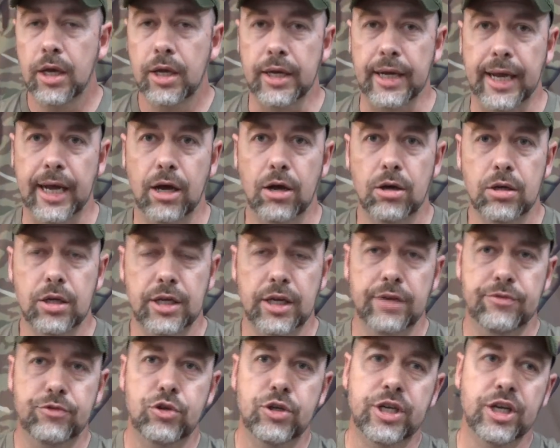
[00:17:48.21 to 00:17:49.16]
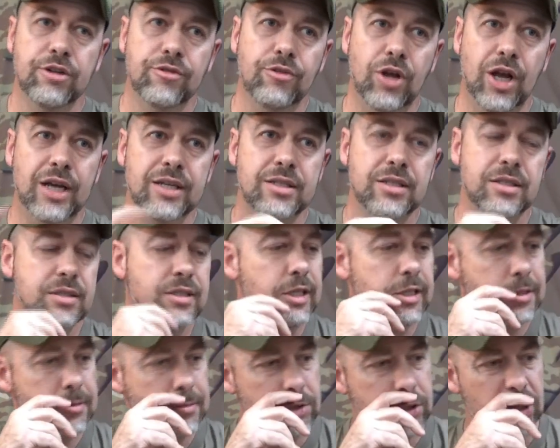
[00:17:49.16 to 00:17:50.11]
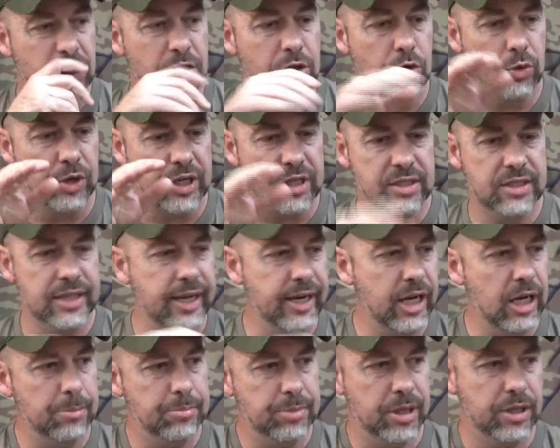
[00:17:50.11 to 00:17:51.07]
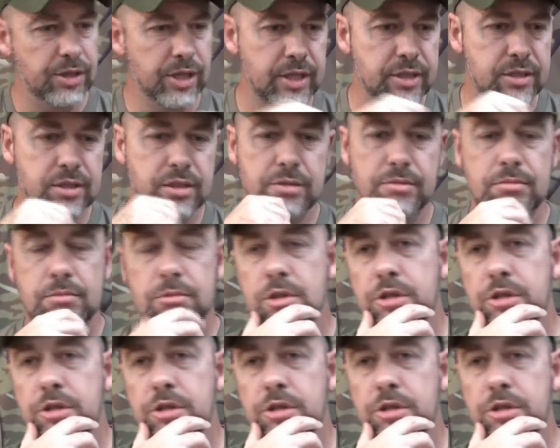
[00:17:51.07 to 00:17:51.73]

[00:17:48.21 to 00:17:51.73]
Now, if you get a Velocity Systems Jungle Rig set up in this